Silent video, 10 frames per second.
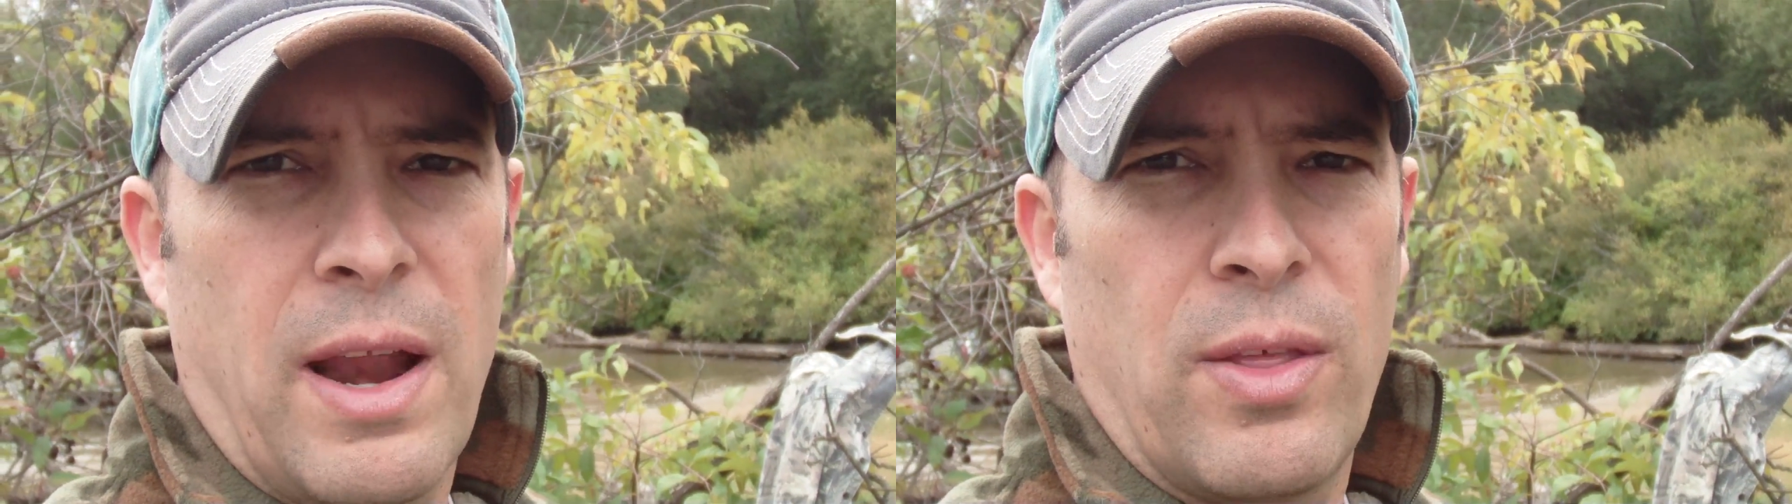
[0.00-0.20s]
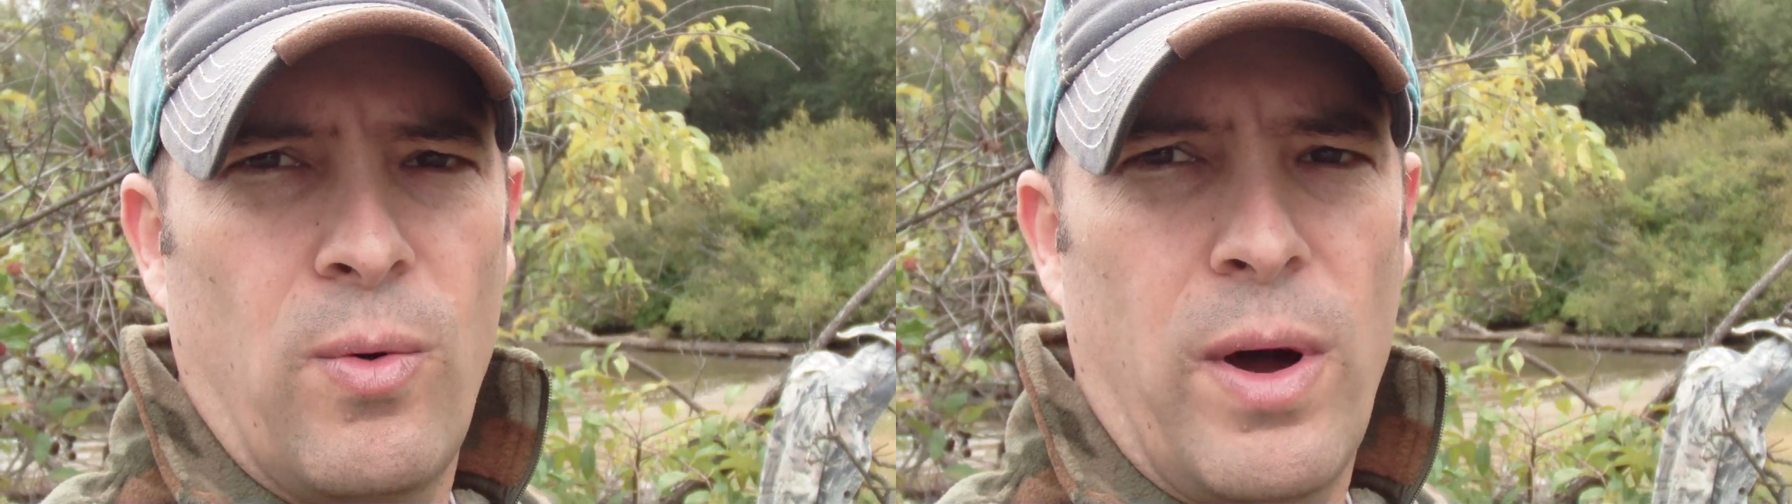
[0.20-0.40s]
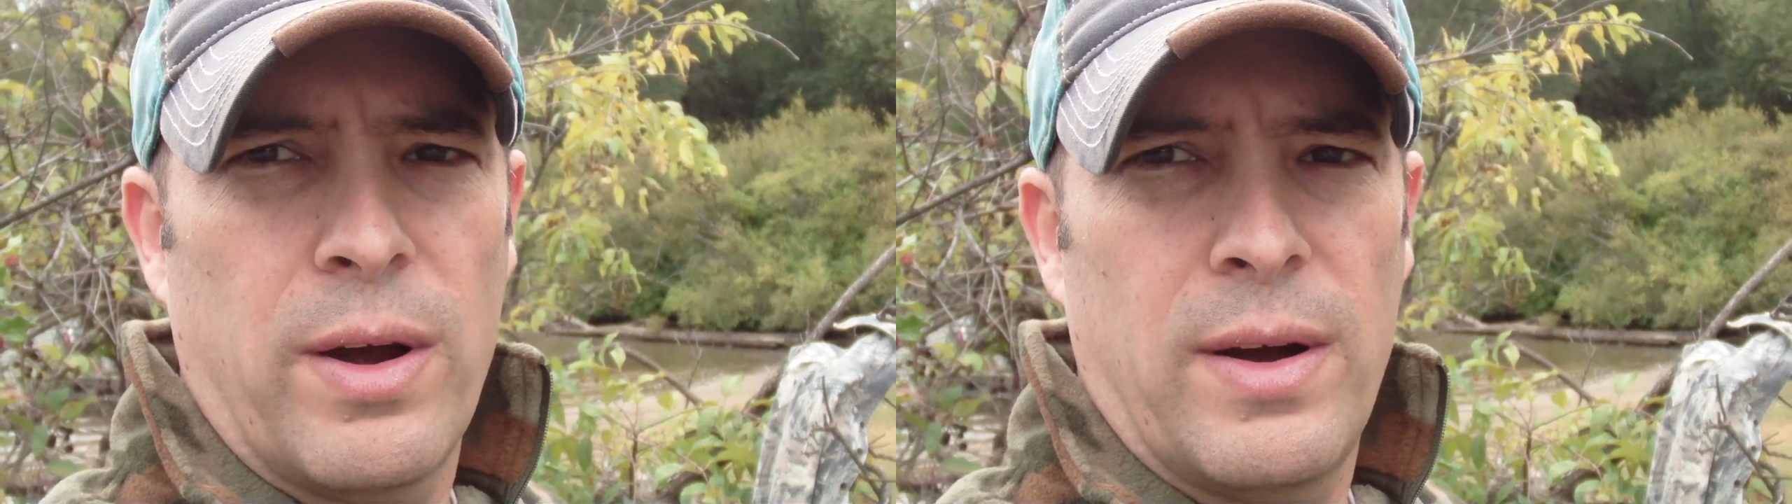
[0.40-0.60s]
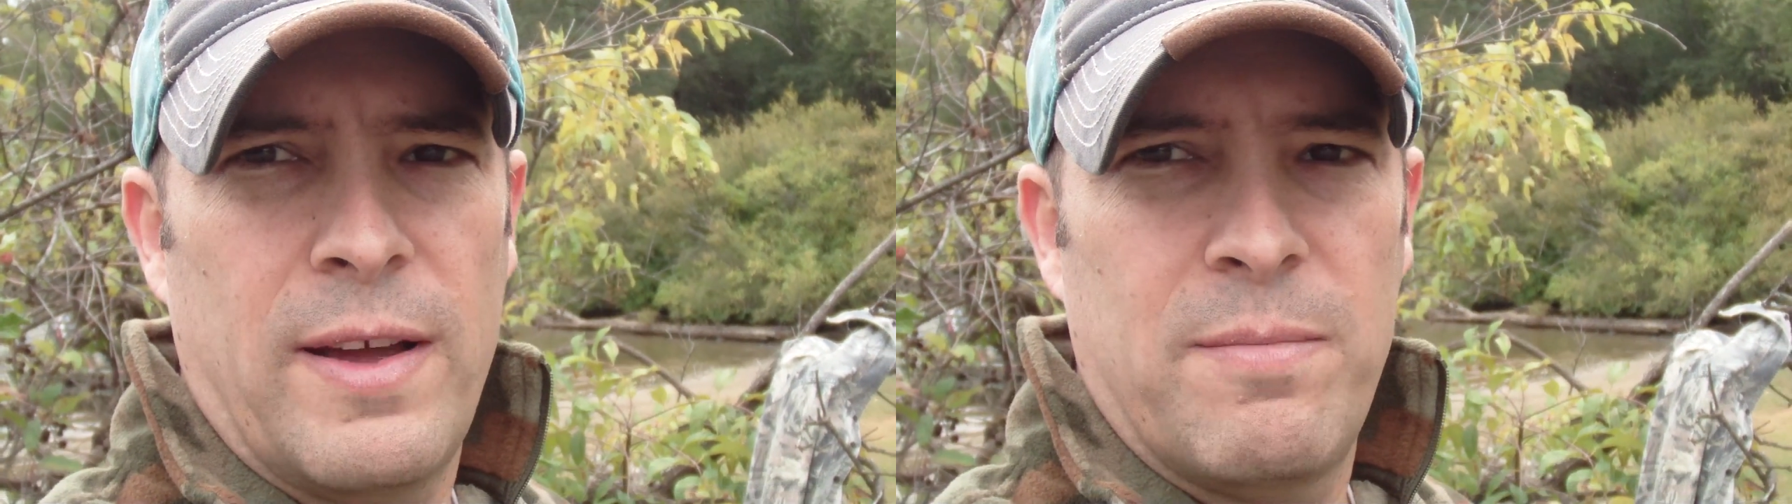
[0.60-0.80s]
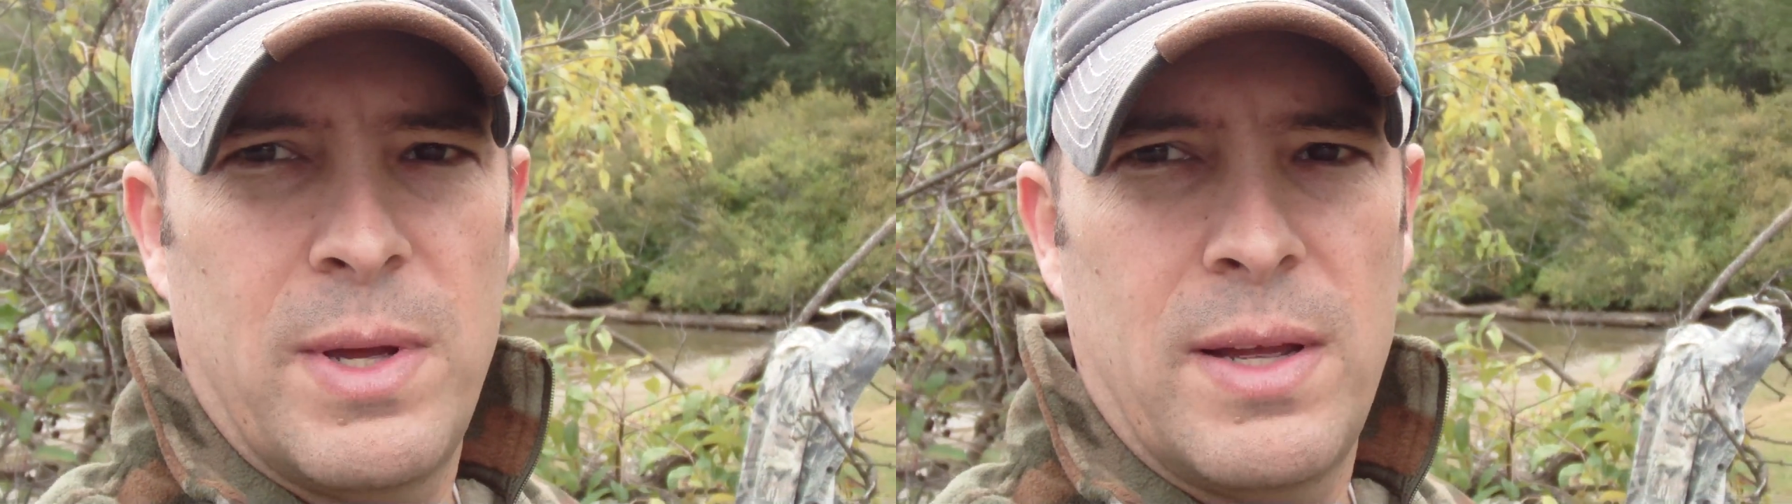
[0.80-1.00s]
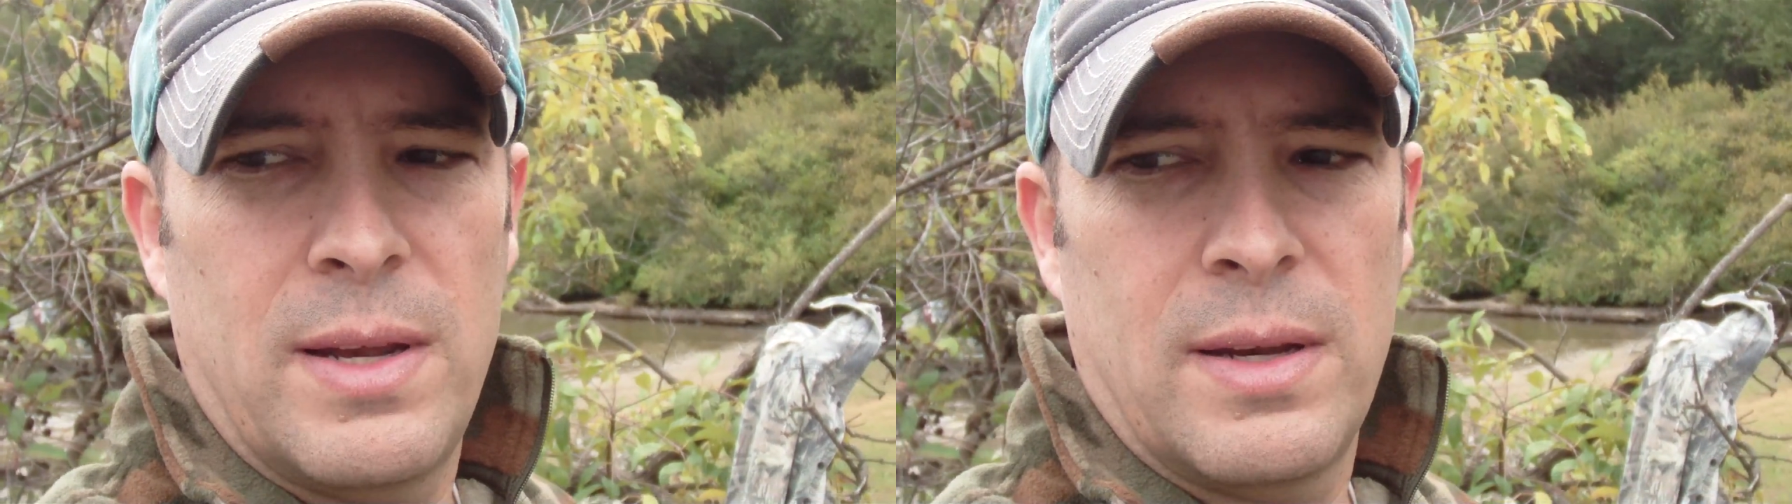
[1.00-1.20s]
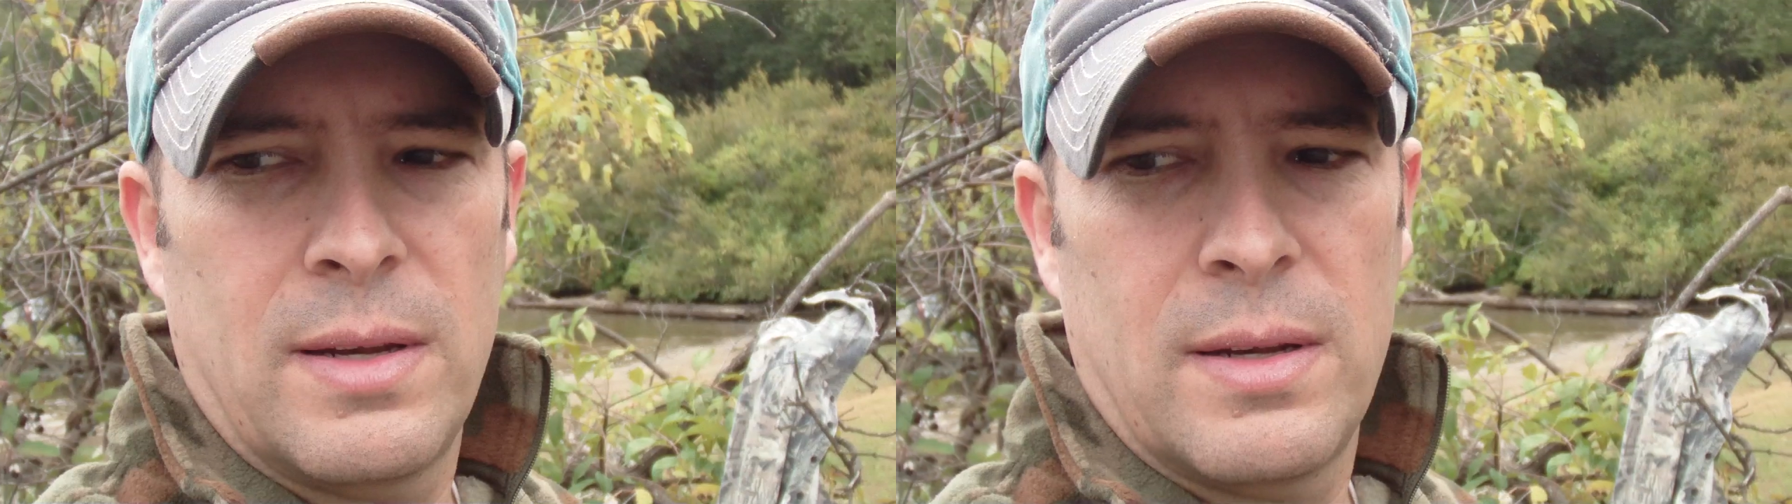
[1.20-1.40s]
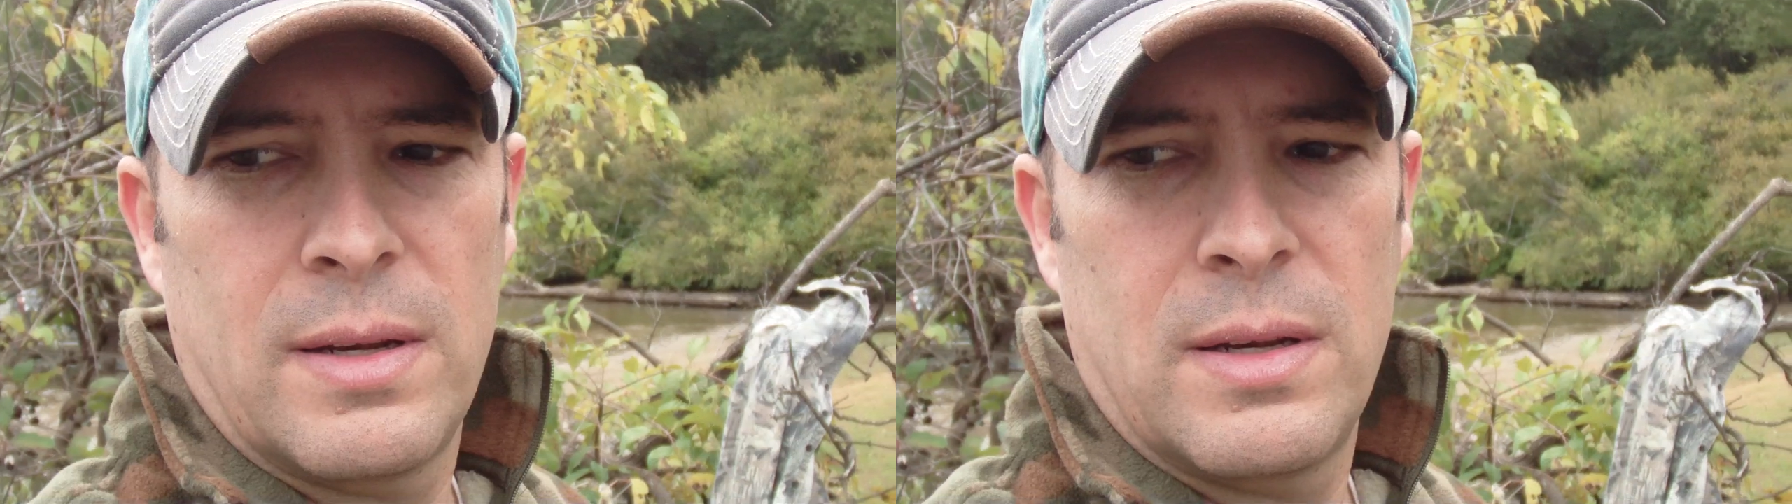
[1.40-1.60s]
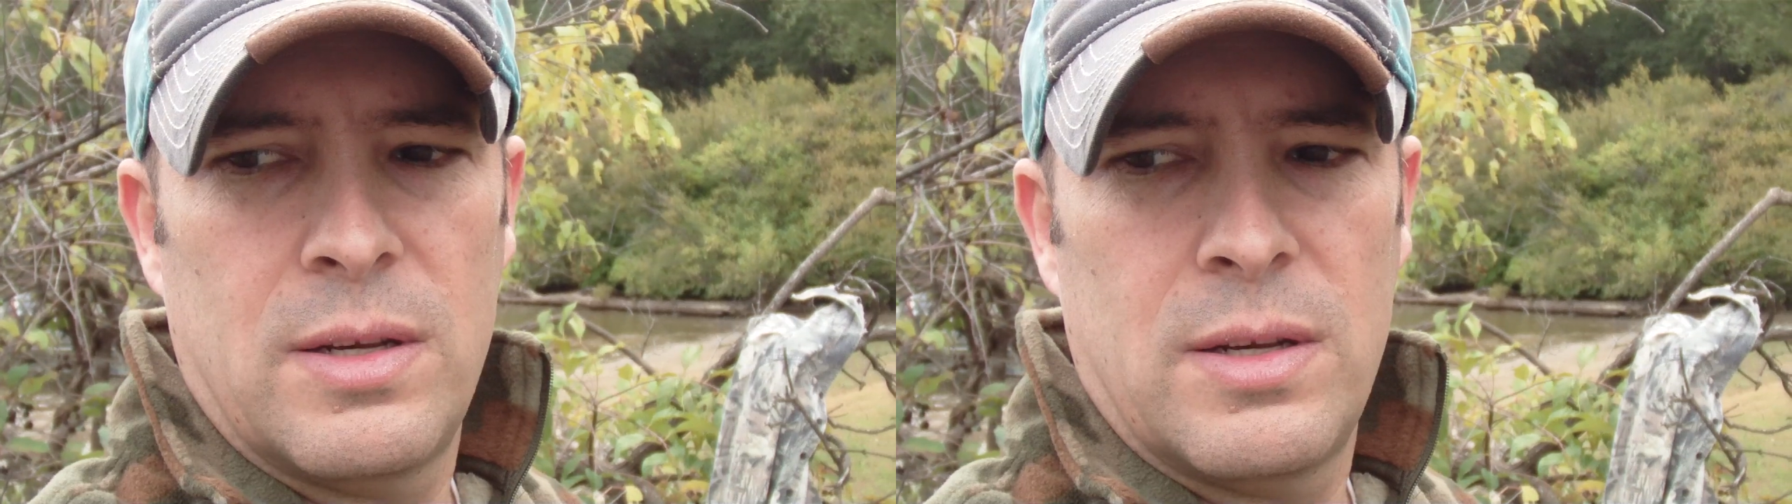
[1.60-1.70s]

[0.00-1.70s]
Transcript: out of the water have been